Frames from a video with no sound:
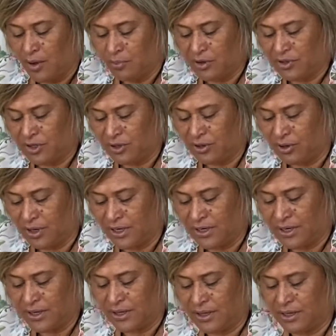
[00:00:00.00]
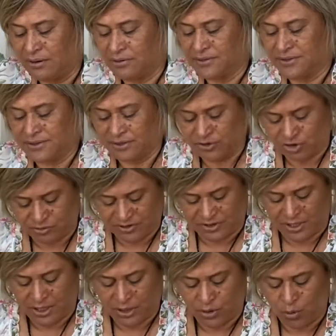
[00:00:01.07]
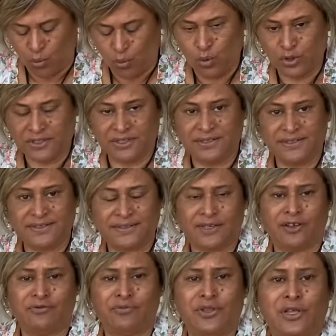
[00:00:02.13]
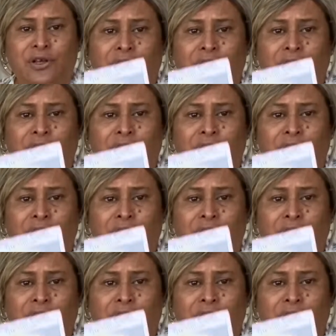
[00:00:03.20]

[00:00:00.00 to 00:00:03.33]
But the lightning there is interesting, and the water, there's you know,